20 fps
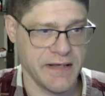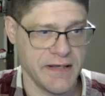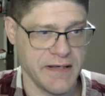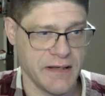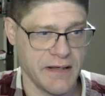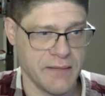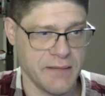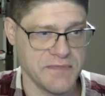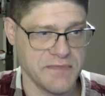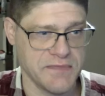
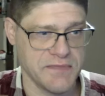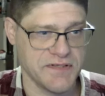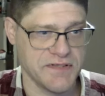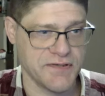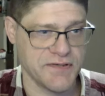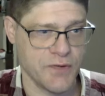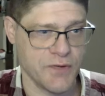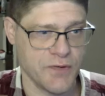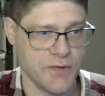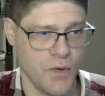comes
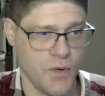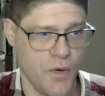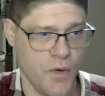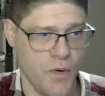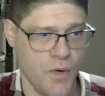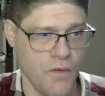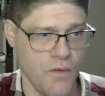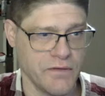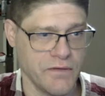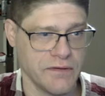
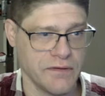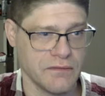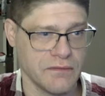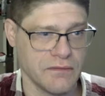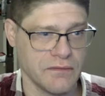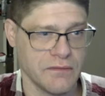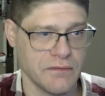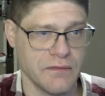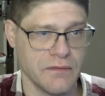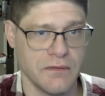over,
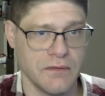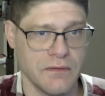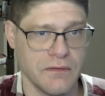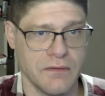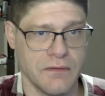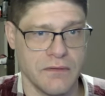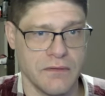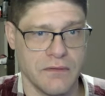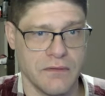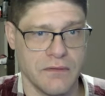
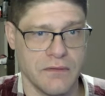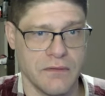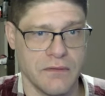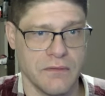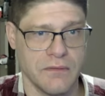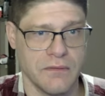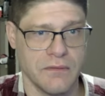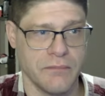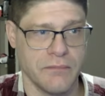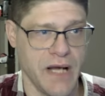
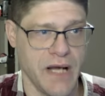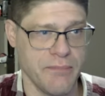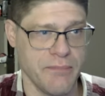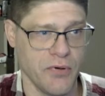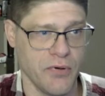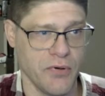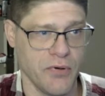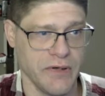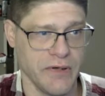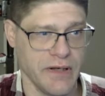my
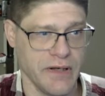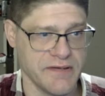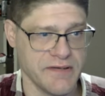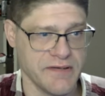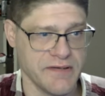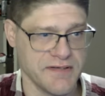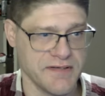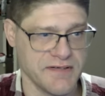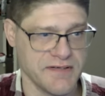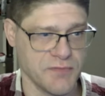opponent has
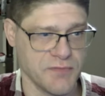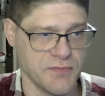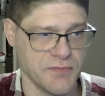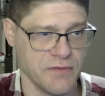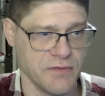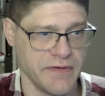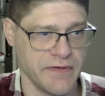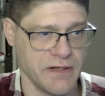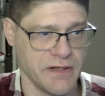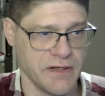this move
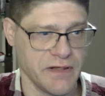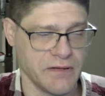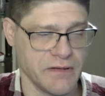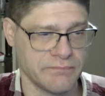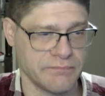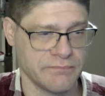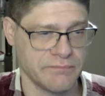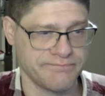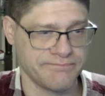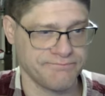here,
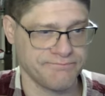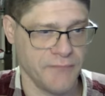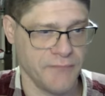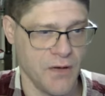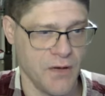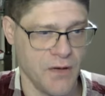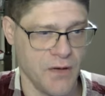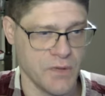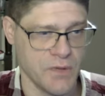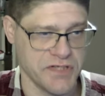
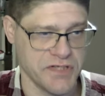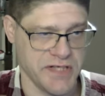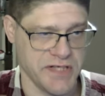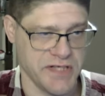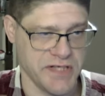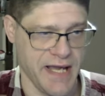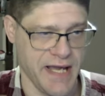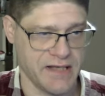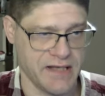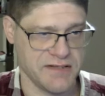which
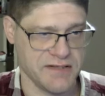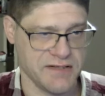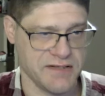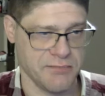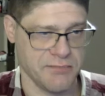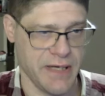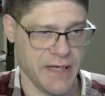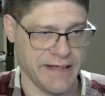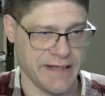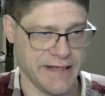attacks
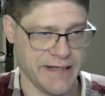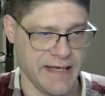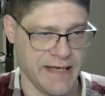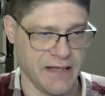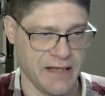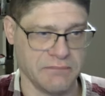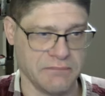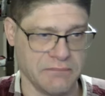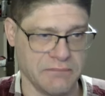my king.